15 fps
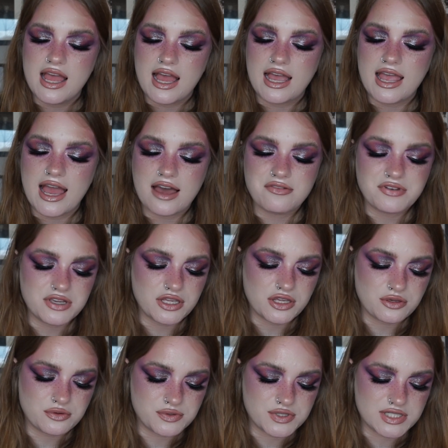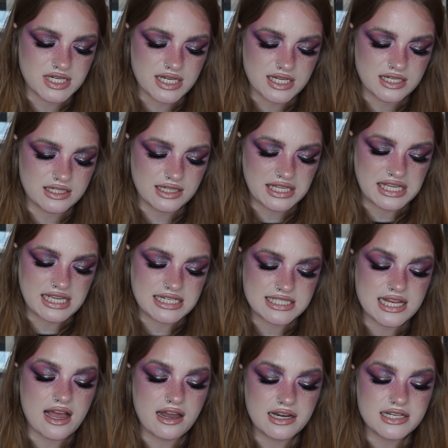I haven't used it like a
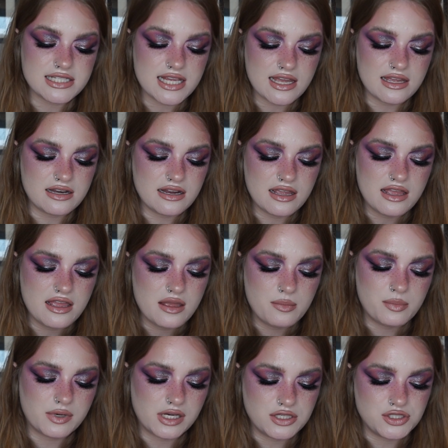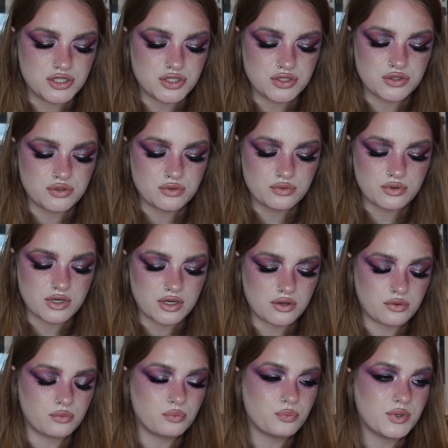ton a ton, but I do
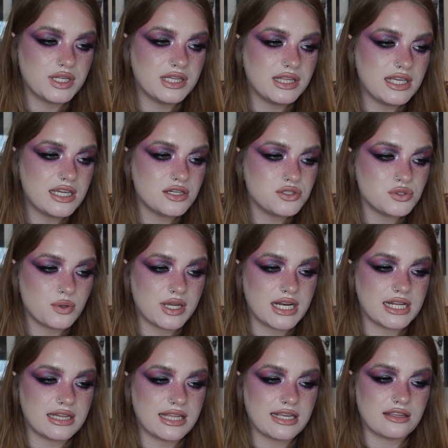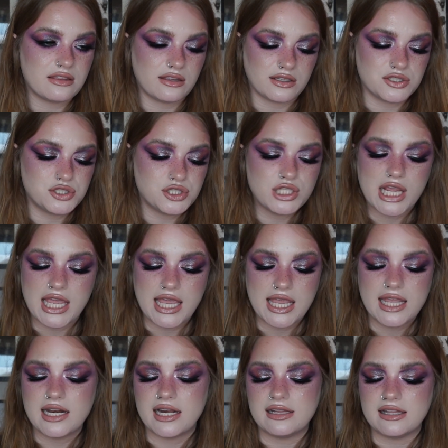really enjoy it. I like the
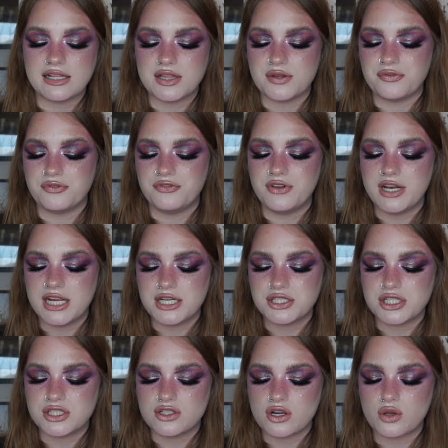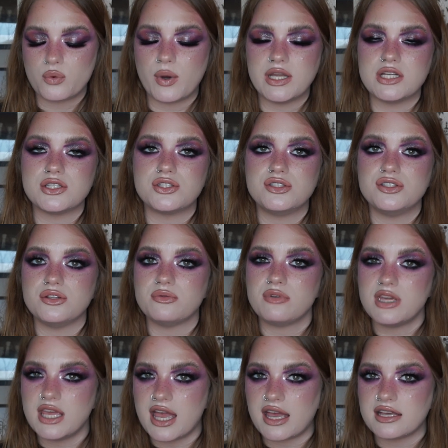shade, I like the finish. It's not quite as
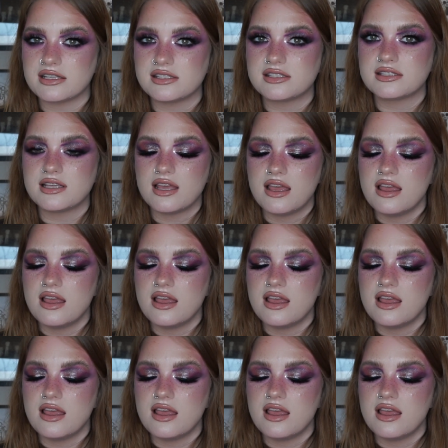dewy as